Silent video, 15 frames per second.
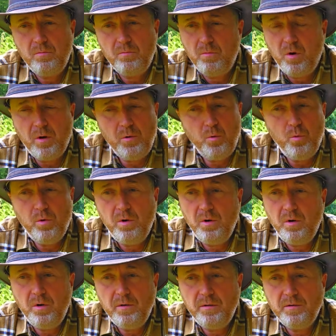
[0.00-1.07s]
modern
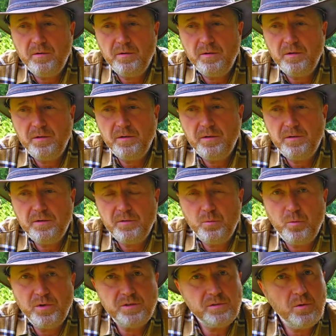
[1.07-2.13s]
world,
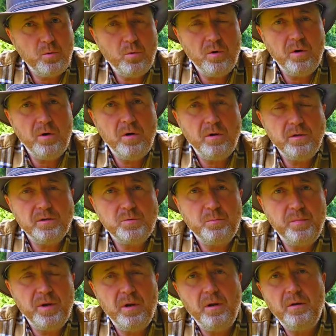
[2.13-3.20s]
Western world, is
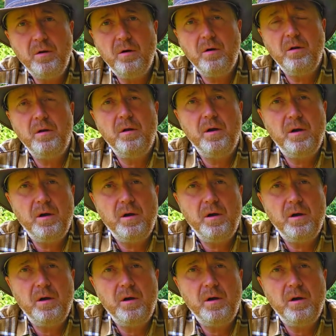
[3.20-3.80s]
built on